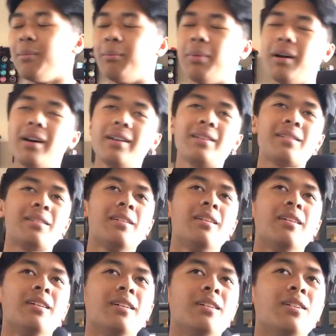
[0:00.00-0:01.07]
But
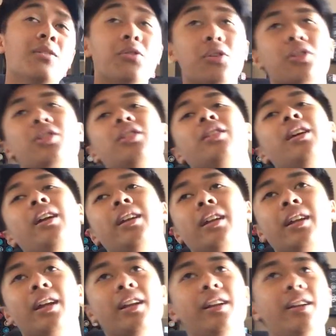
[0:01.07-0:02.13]
fortunately, I
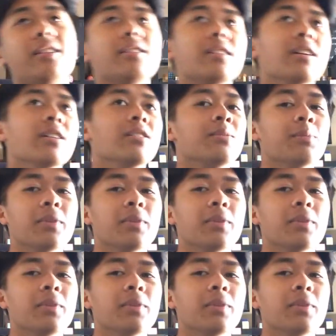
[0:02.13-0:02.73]
didn't get a discount.